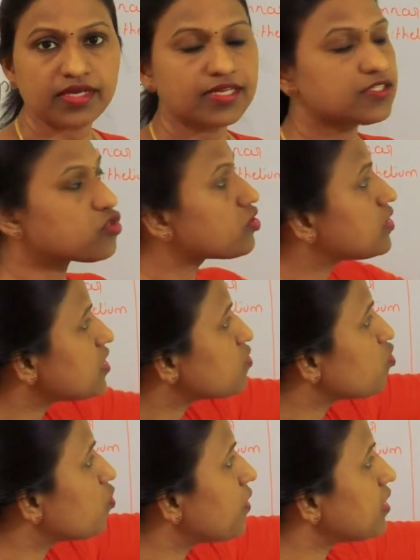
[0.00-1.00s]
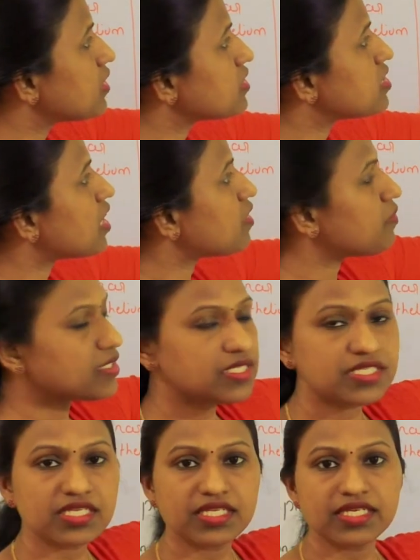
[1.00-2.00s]
So this movement is done by the
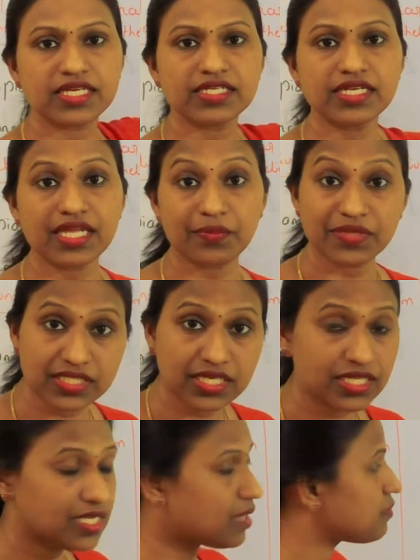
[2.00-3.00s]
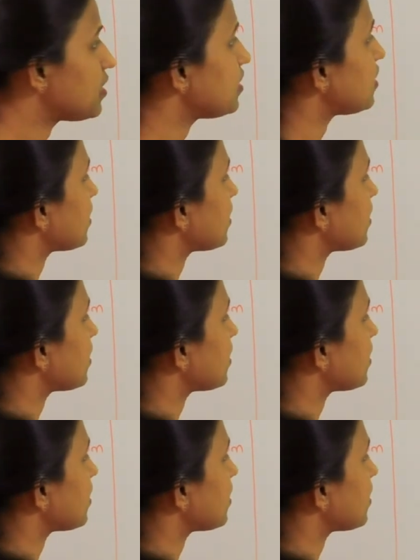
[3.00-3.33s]
ciliated epithelium in